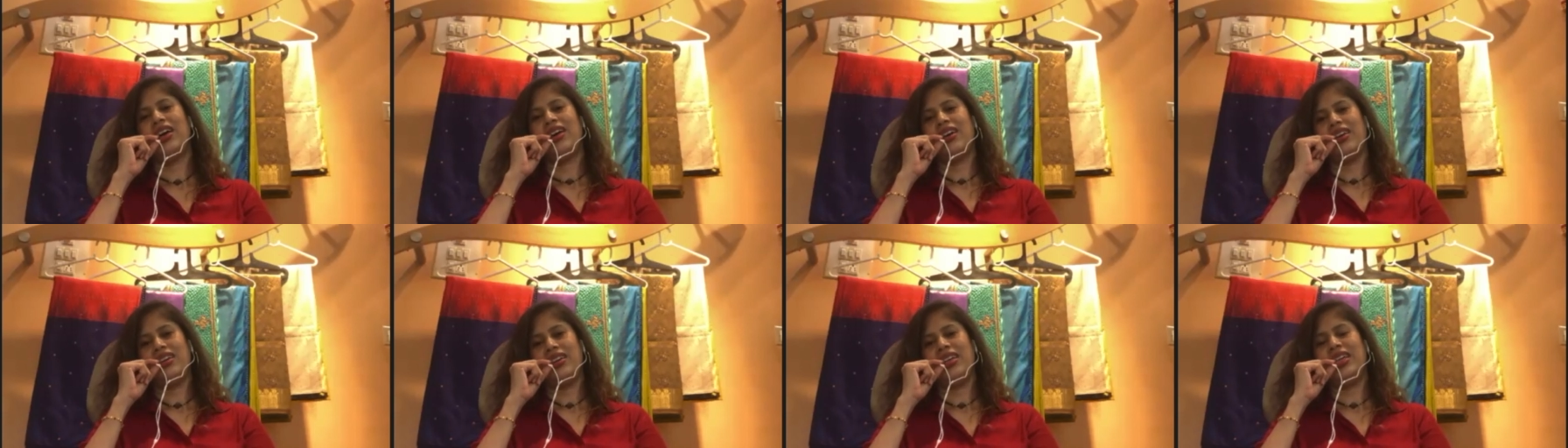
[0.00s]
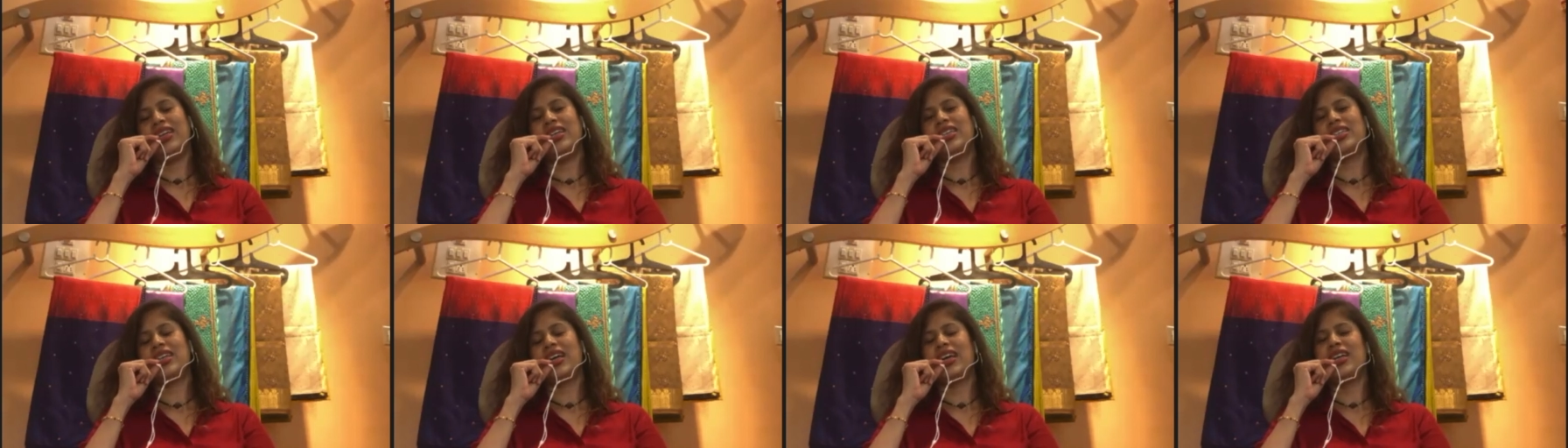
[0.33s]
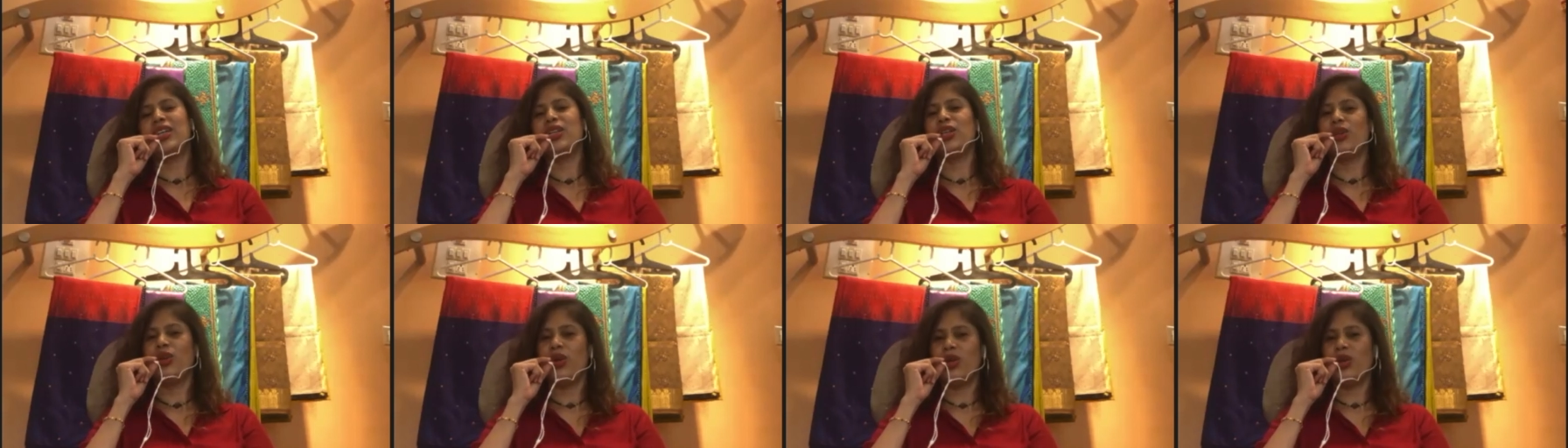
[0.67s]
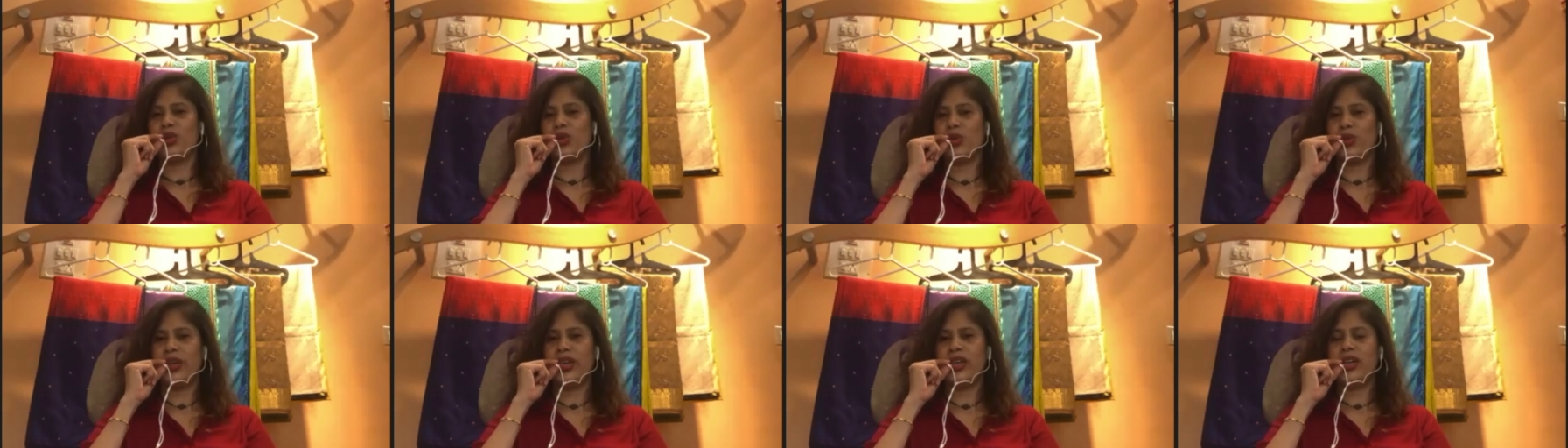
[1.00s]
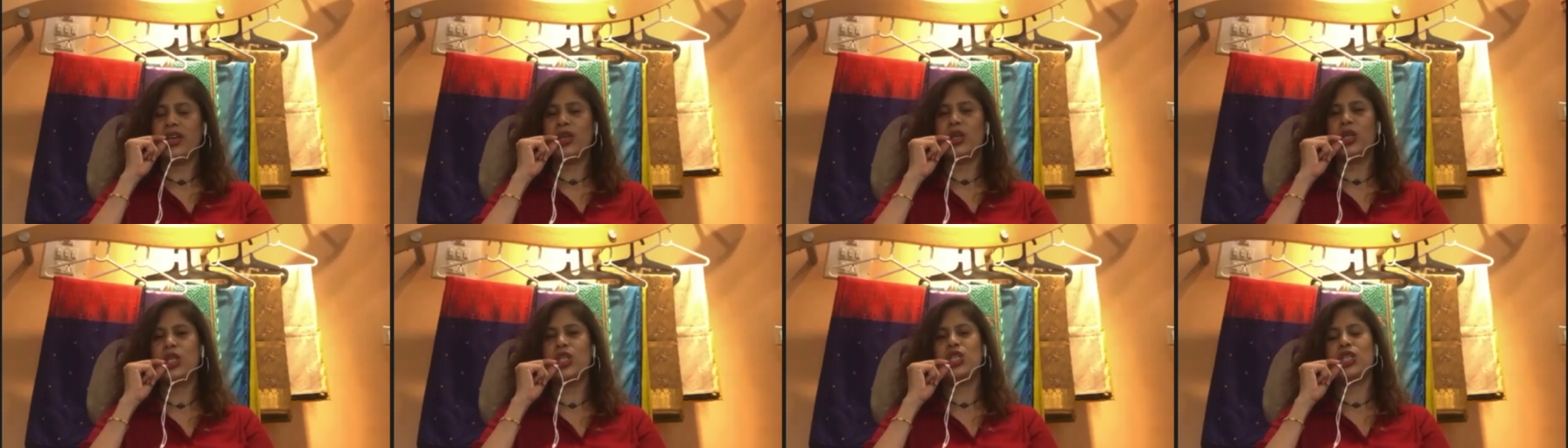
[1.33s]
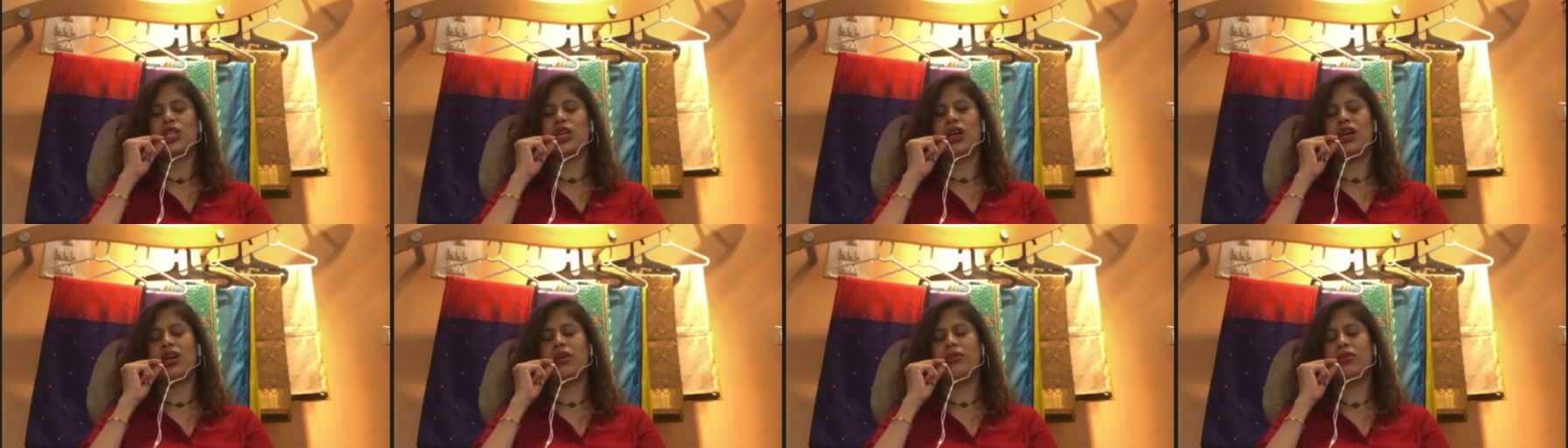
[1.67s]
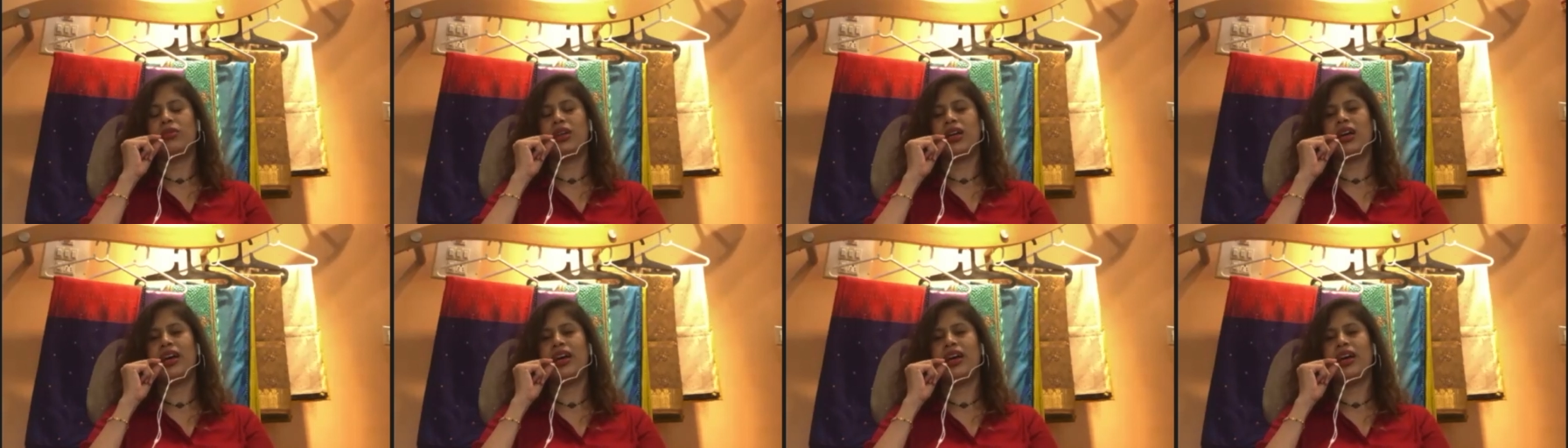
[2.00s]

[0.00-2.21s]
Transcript: Yes, and you're doing a good job,